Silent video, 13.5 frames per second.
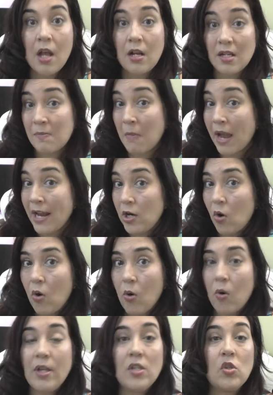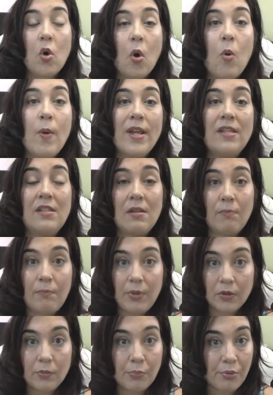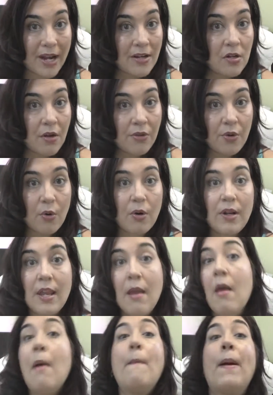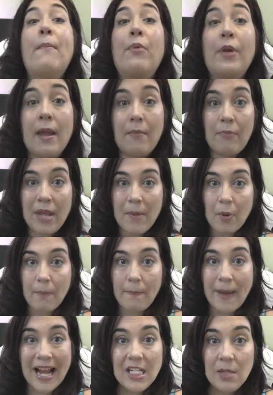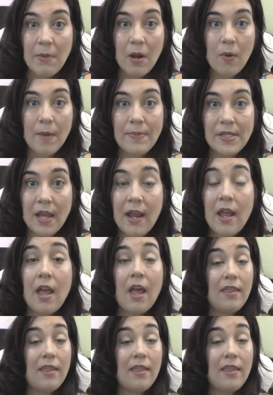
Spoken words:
Because my goal is always to build brand authority by bringing people back to my website.